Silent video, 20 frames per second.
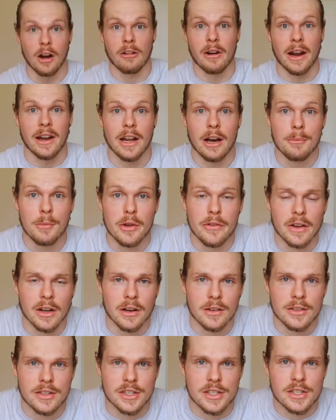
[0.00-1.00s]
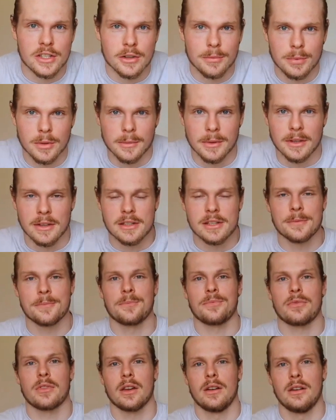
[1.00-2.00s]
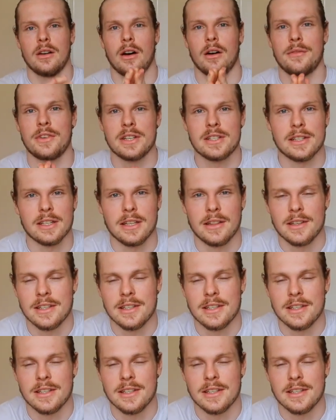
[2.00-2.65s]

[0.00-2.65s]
All right, now moving on to supplements. Obviously,